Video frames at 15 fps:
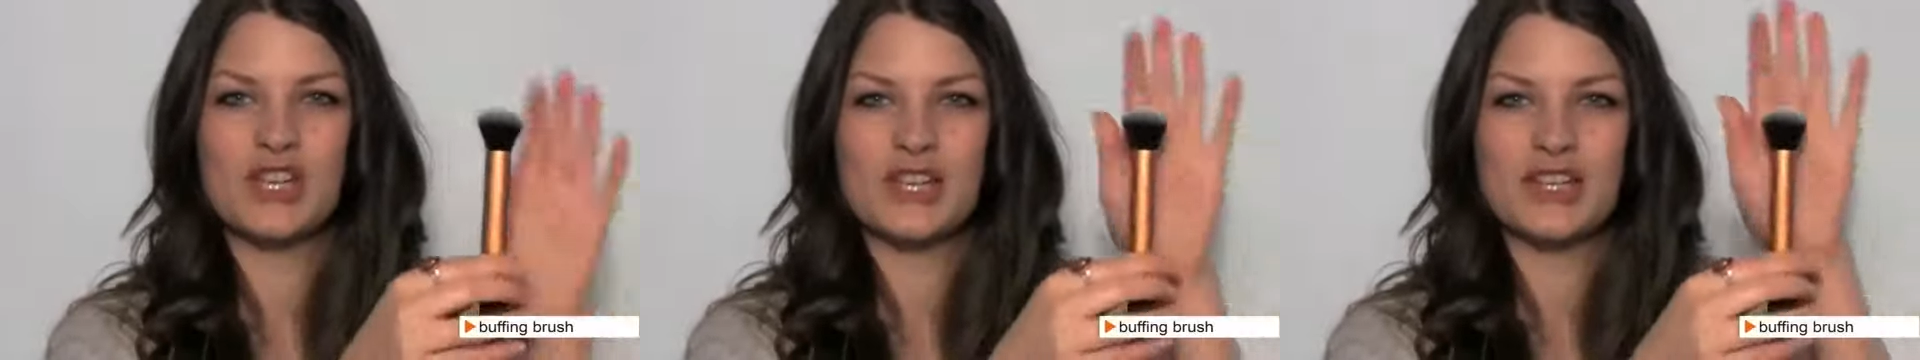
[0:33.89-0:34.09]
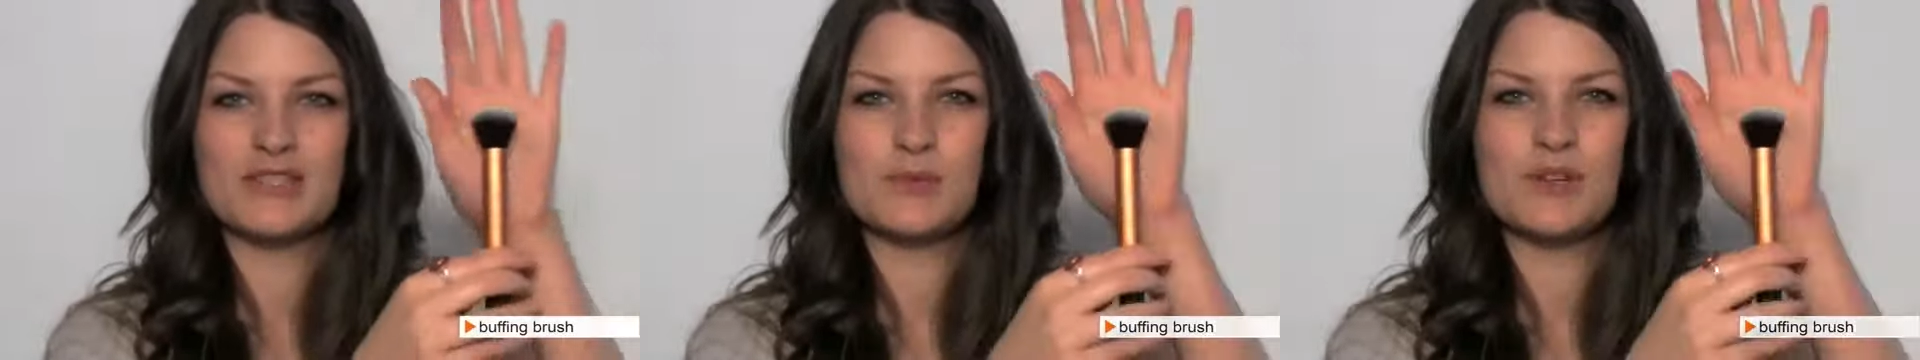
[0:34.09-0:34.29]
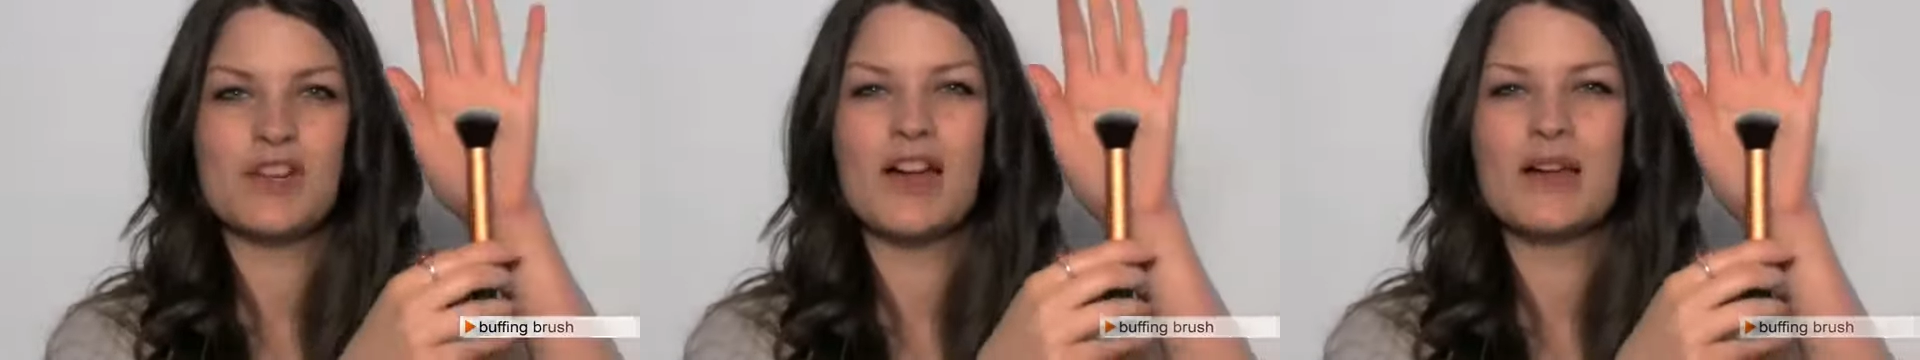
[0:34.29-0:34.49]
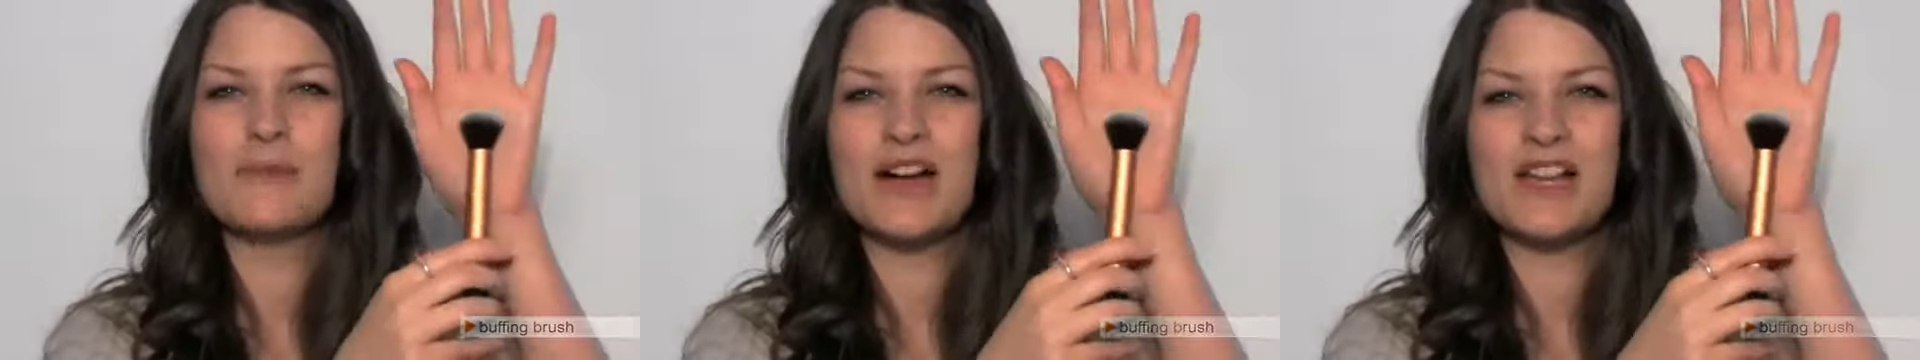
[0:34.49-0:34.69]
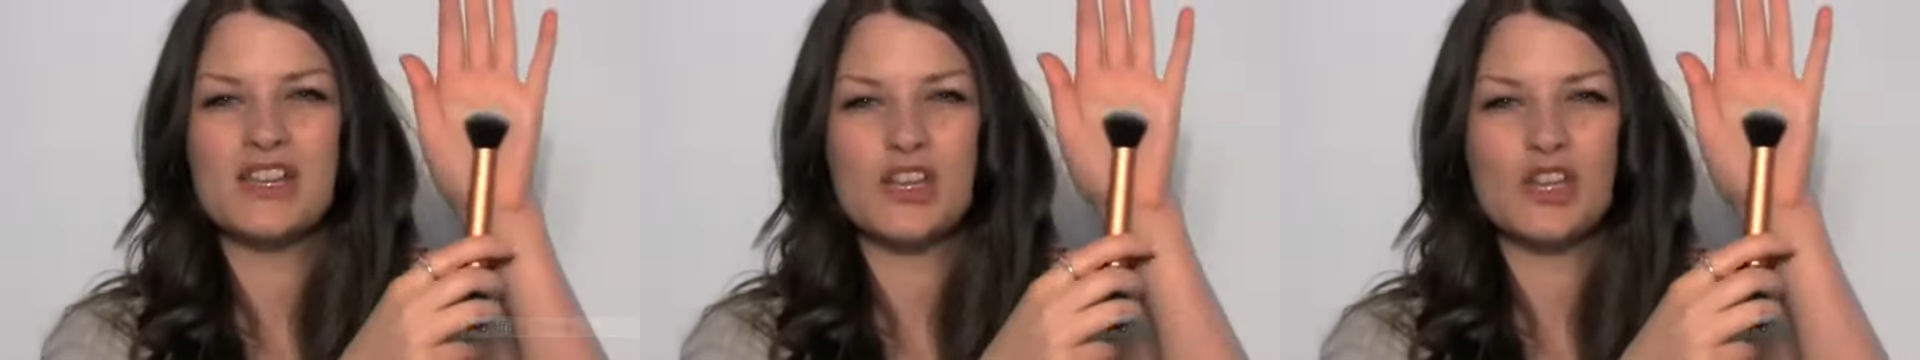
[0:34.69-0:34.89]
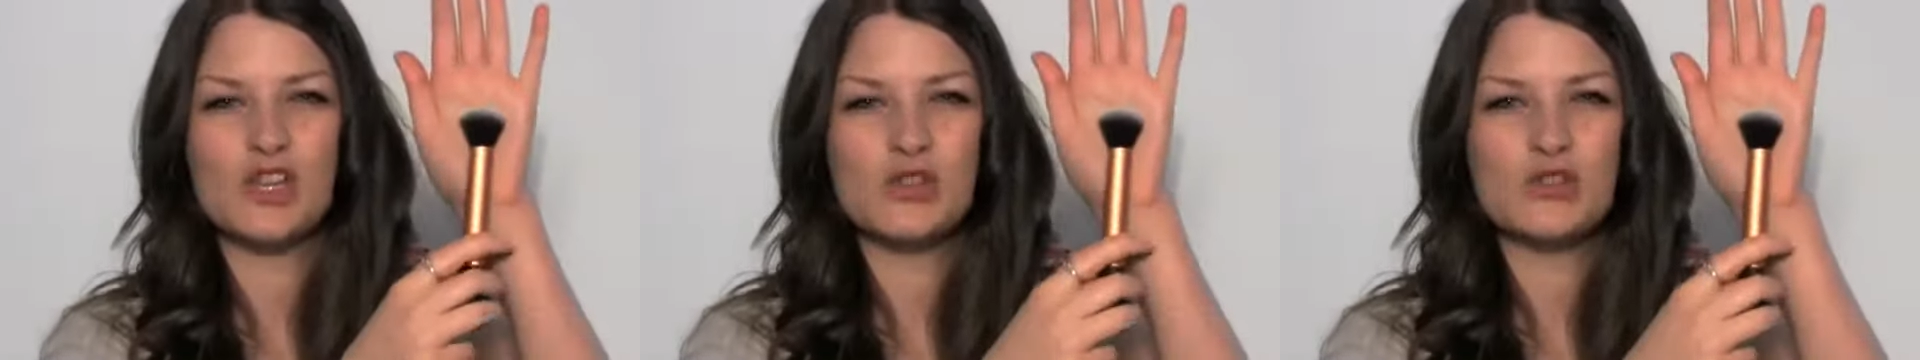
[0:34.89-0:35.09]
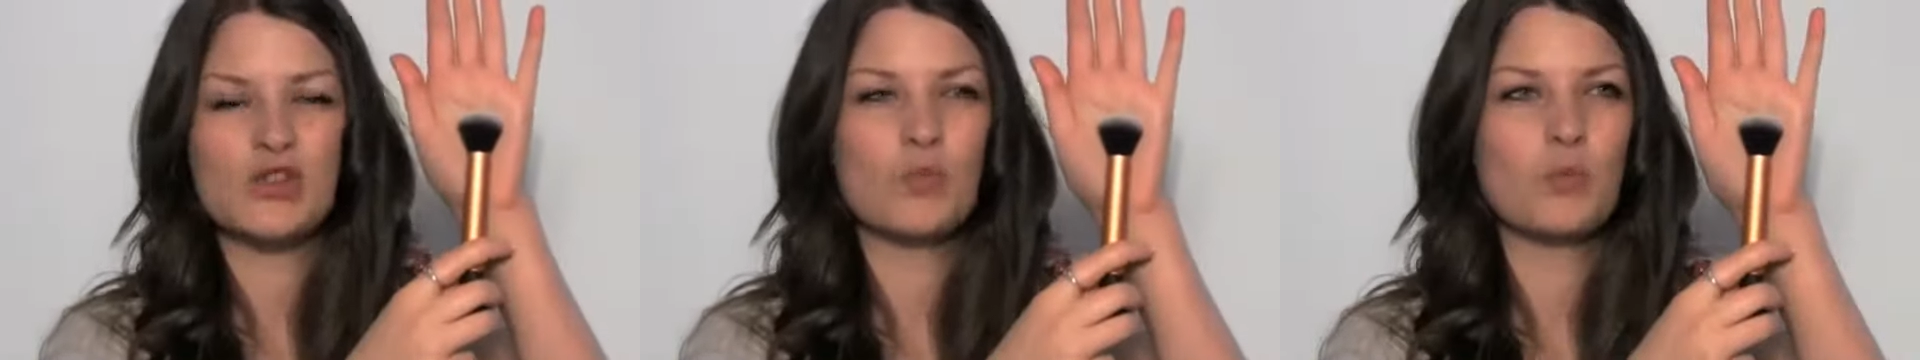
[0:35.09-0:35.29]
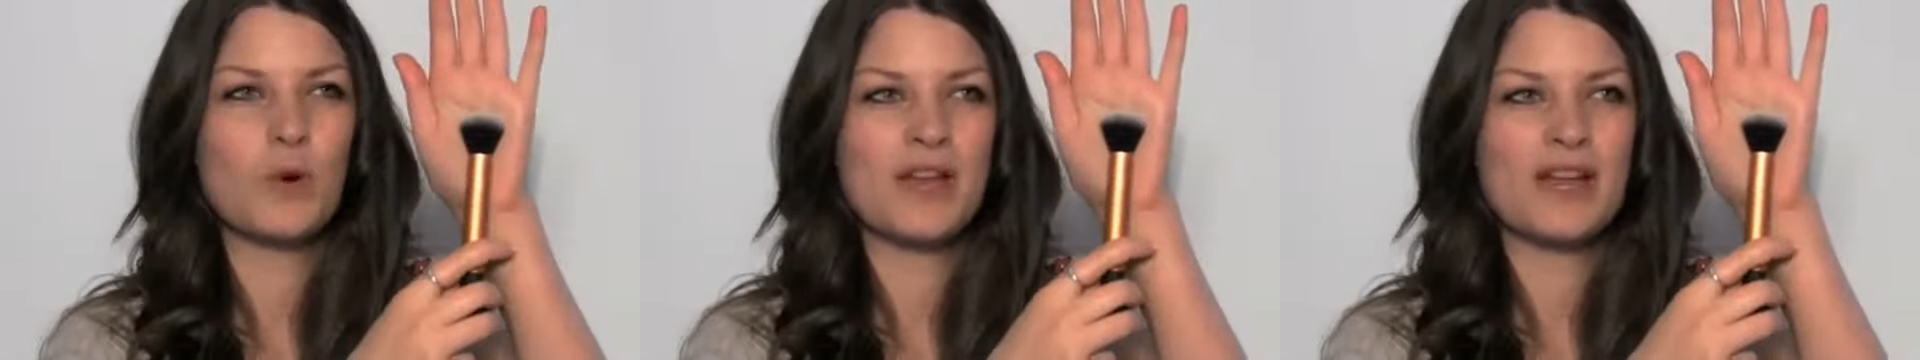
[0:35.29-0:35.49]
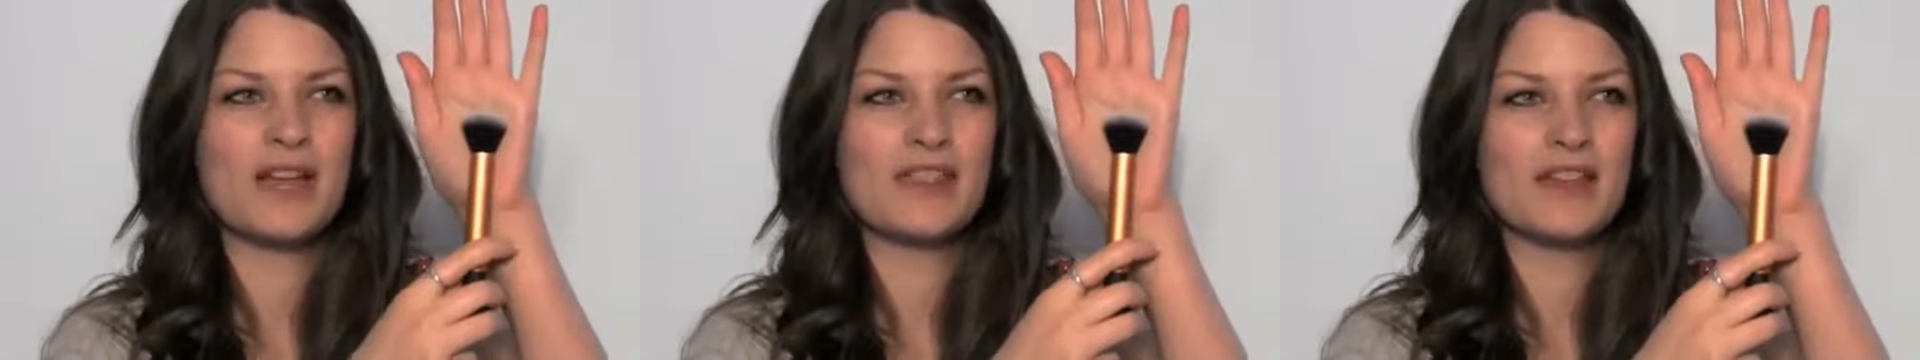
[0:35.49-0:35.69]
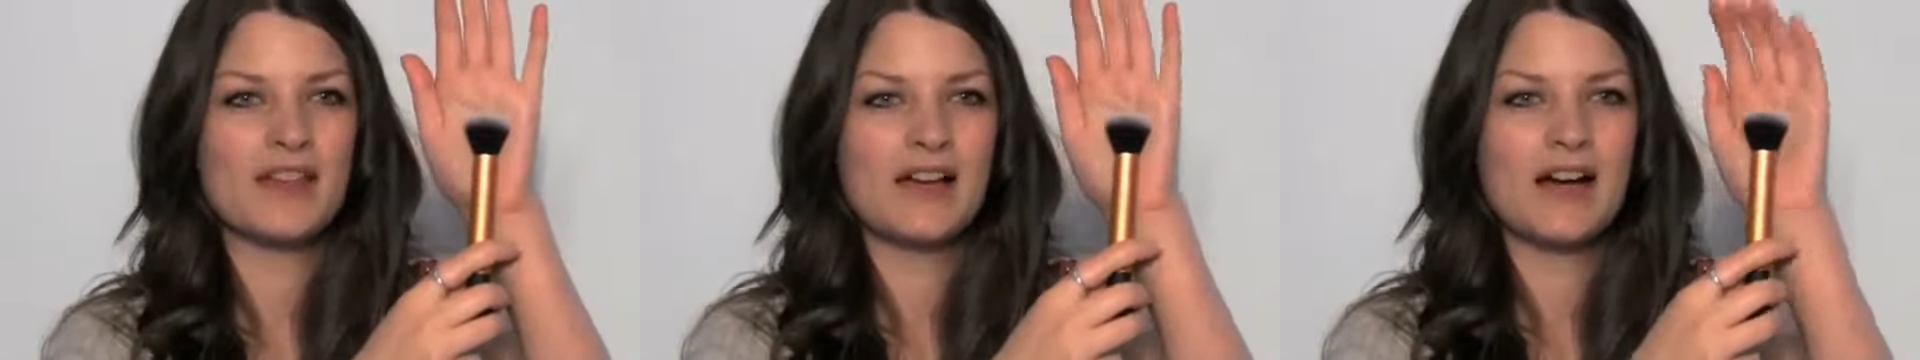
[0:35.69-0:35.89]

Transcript: this one I might use with